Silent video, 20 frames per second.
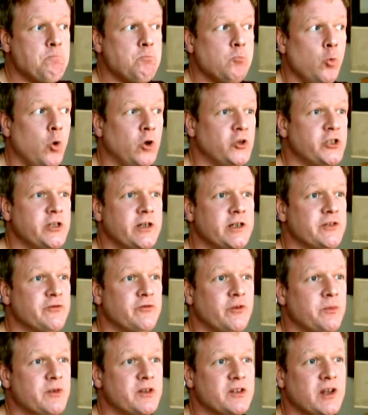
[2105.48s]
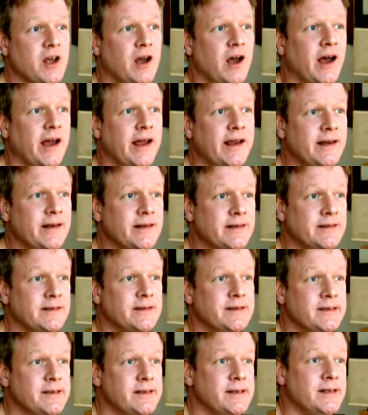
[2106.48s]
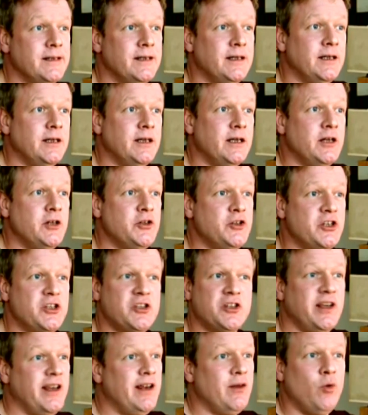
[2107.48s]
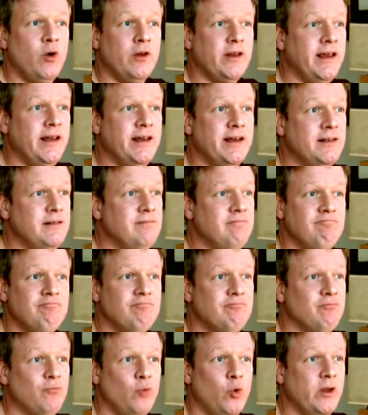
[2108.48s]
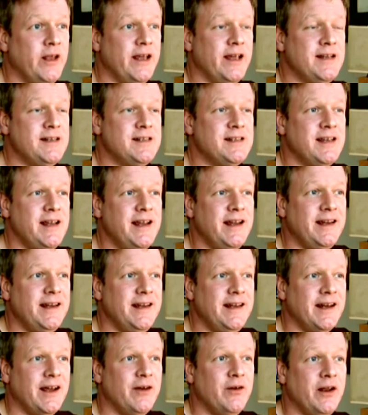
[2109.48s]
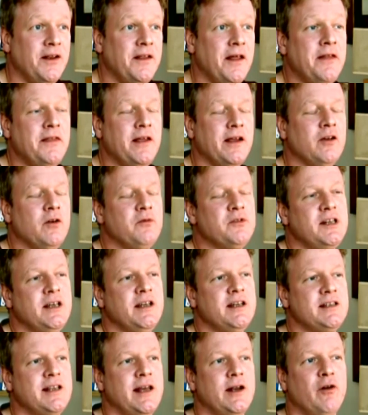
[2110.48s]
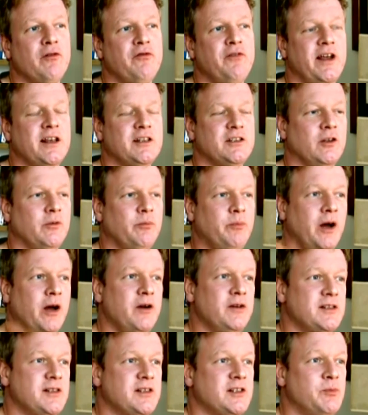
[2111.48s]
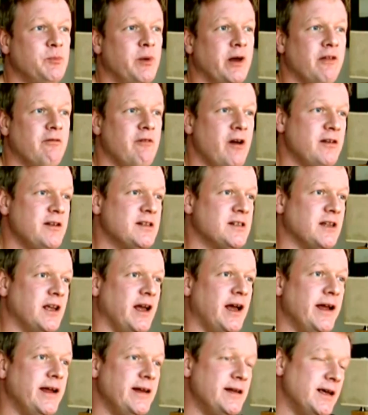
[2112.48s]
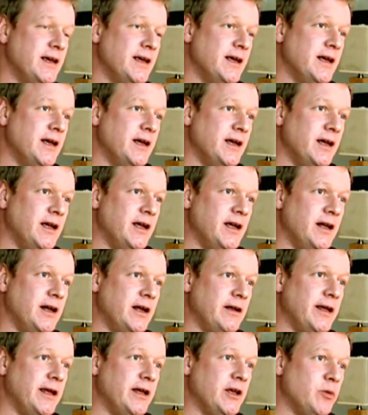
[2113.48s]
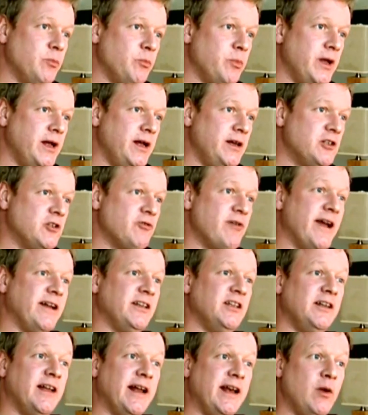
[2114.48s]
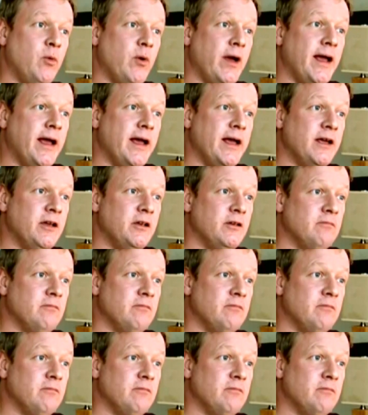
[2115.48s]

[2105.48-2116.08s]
watching us from the sky, just seeing what they can see, you know, and obviously because they're not fixed on posts by the roadside, you know, they can be directed anywhere.